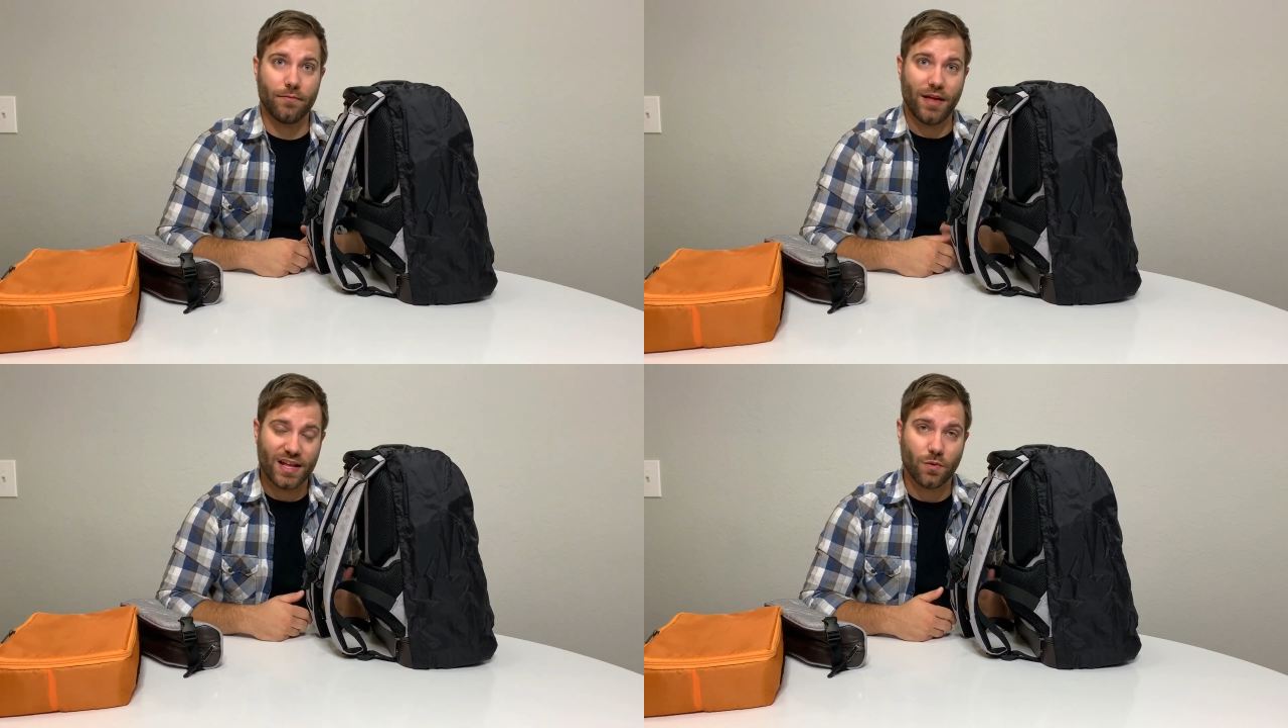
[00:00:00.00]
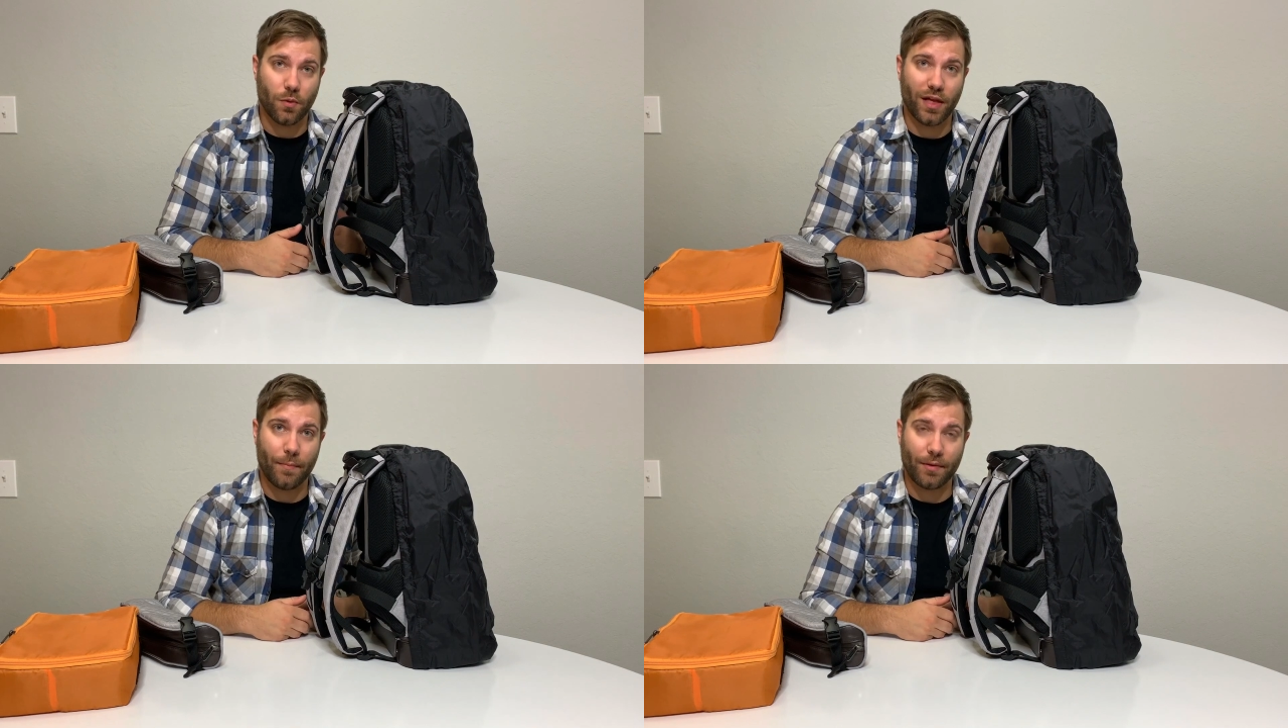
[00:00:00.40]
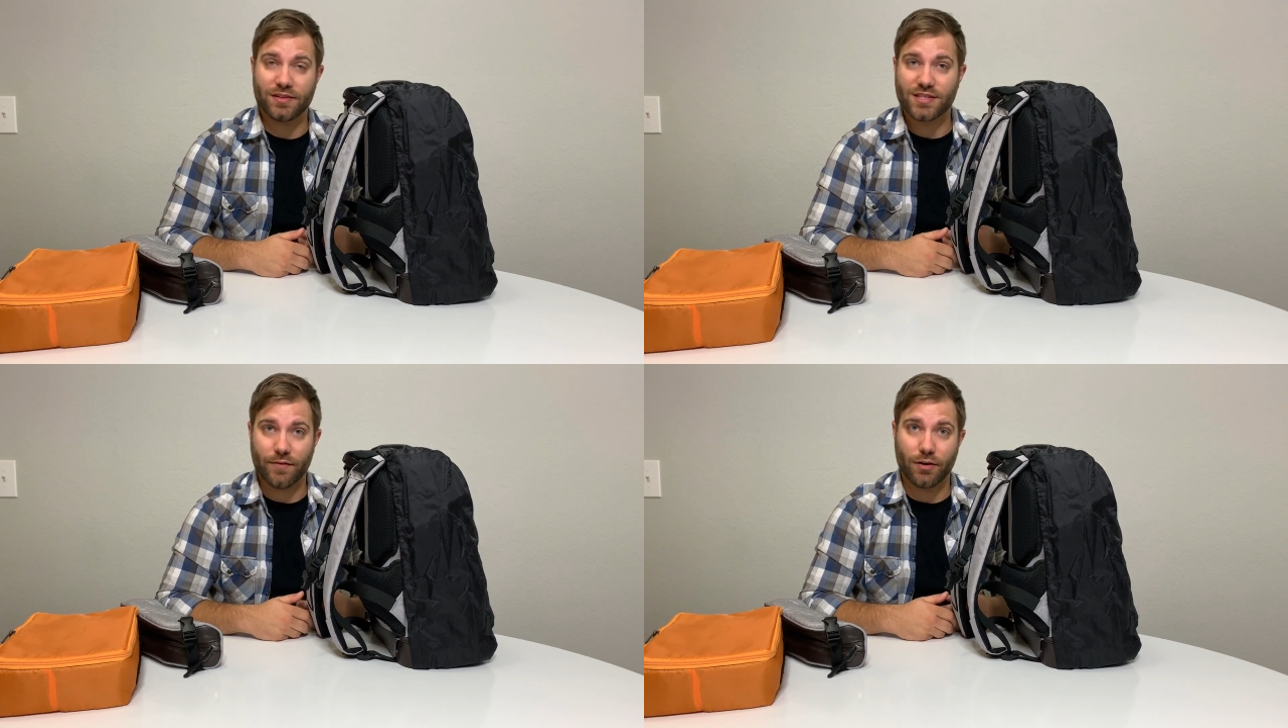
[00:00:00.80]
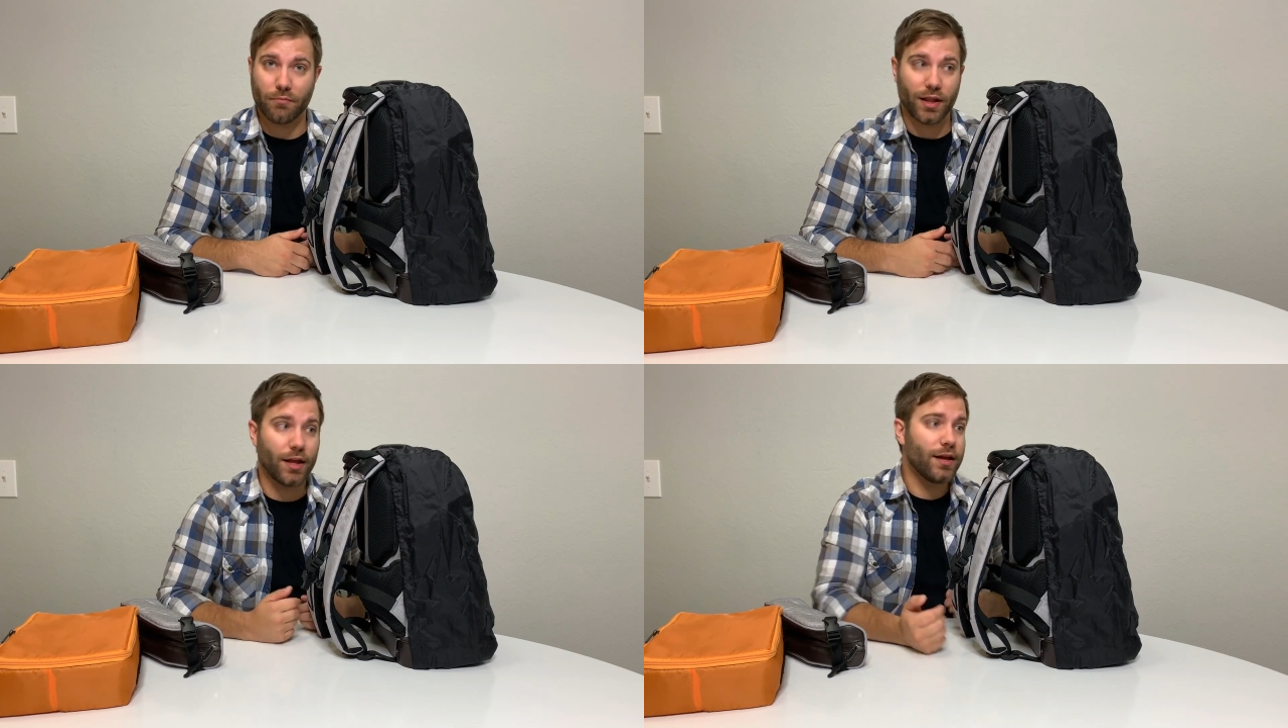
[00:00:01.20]
That's what will happen unless you have an
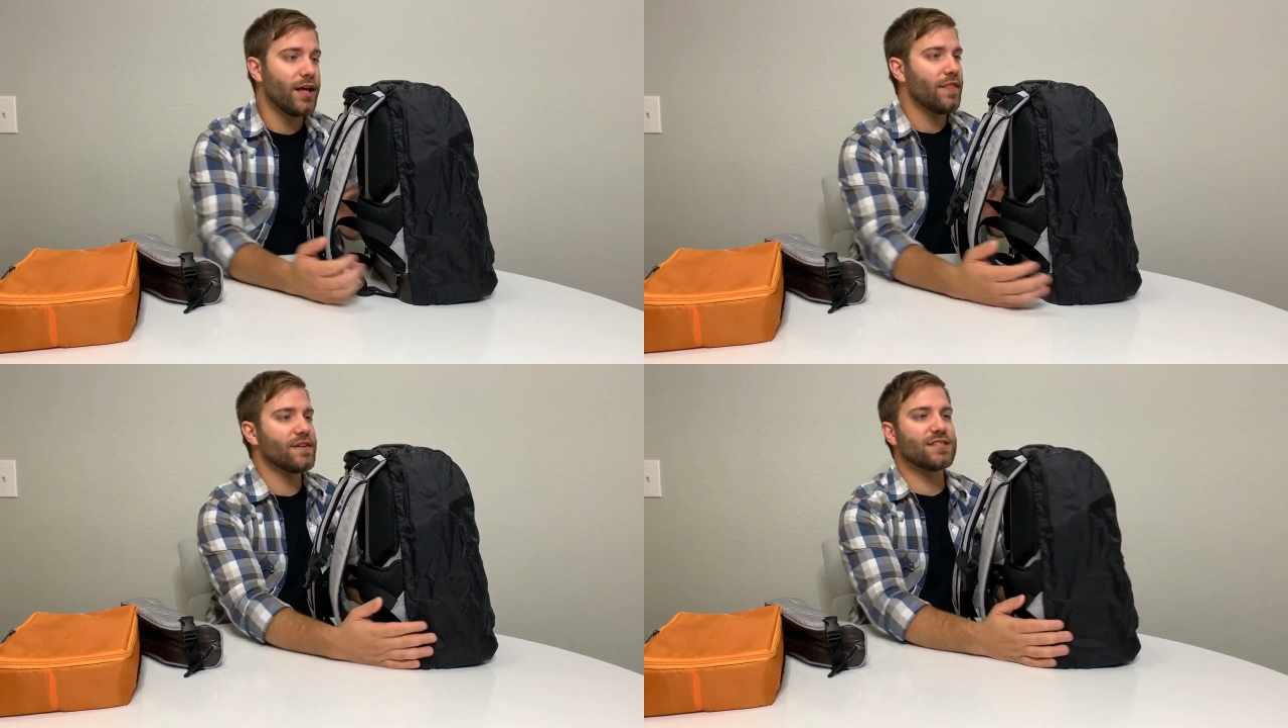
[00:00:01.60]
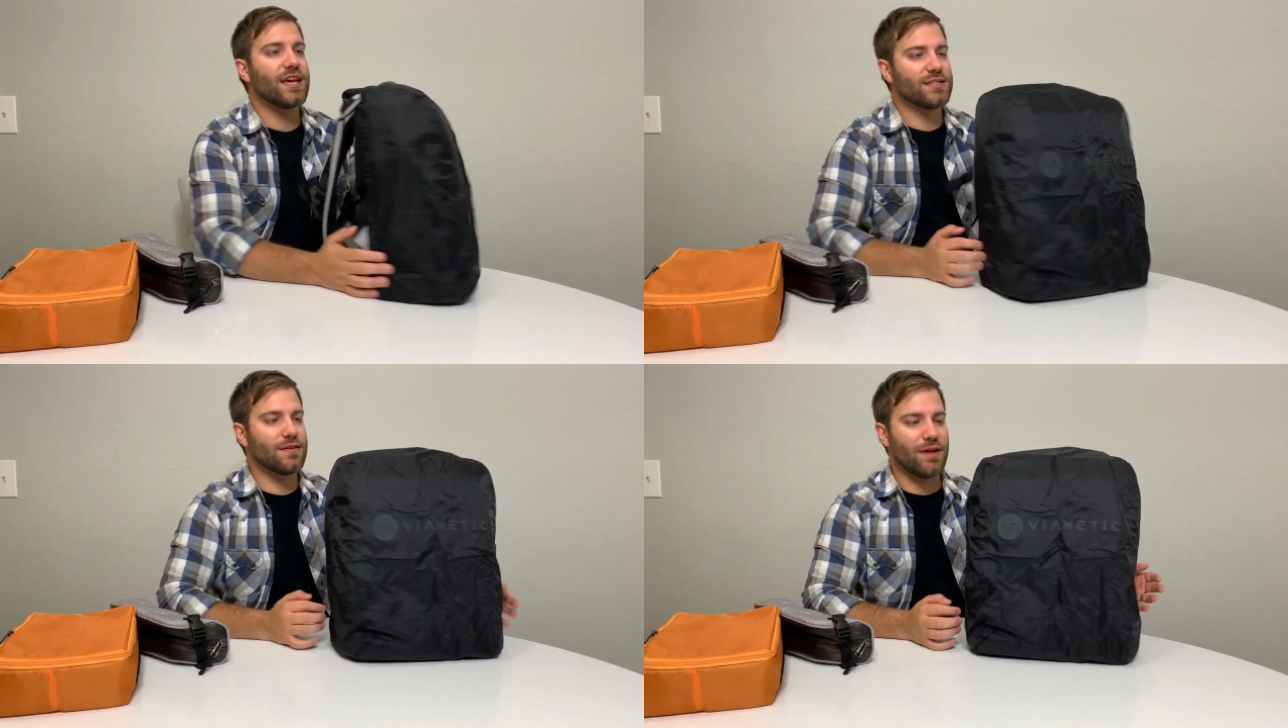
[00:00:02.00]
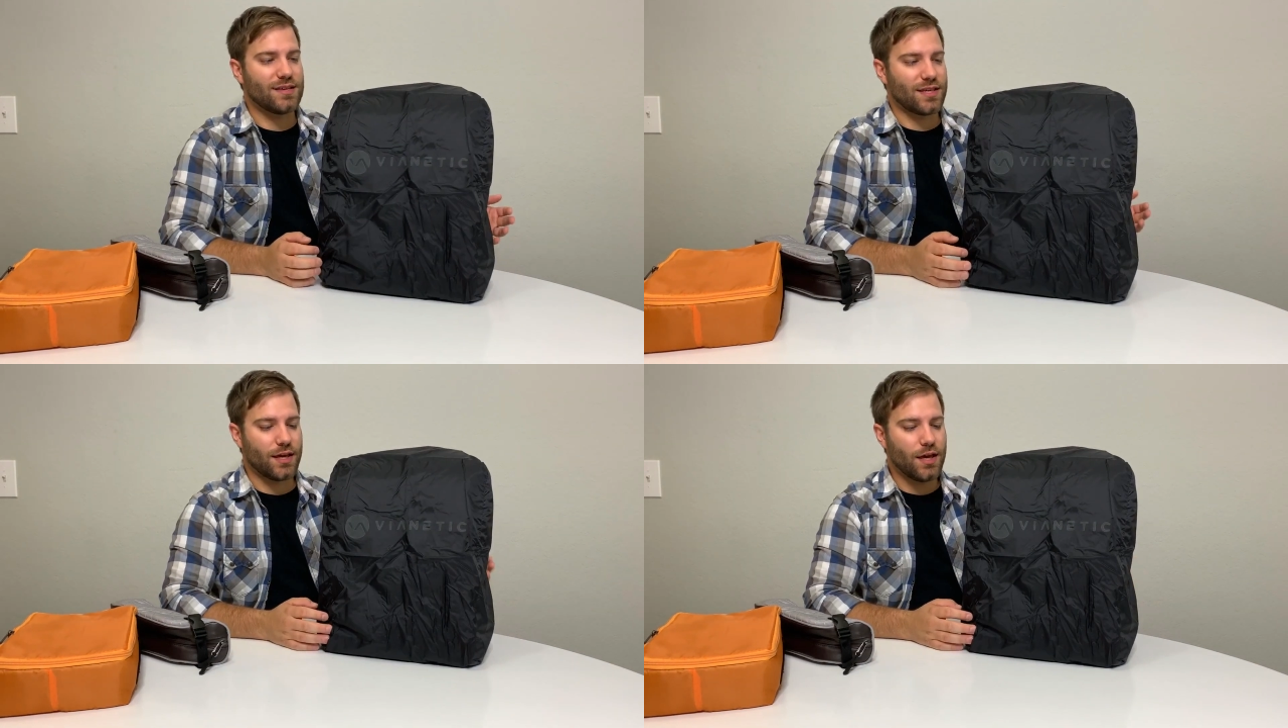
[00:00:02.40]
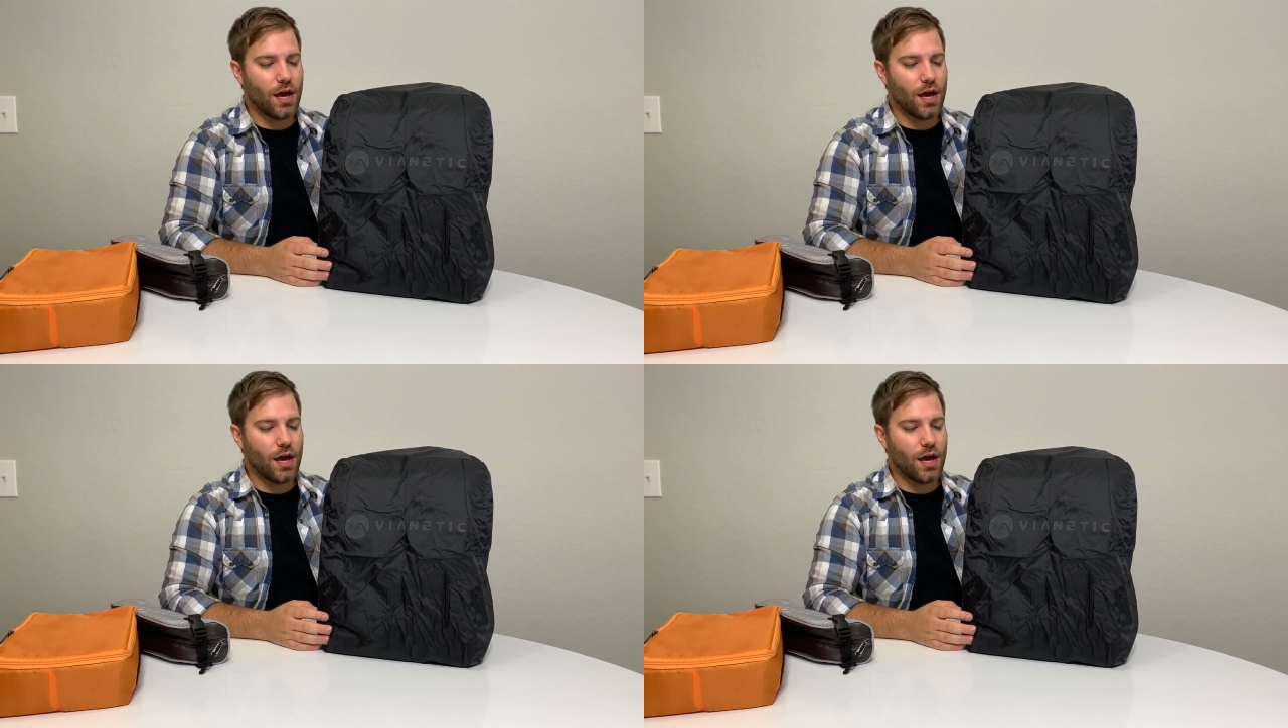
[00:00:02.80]
umbrella. This thing is amazing.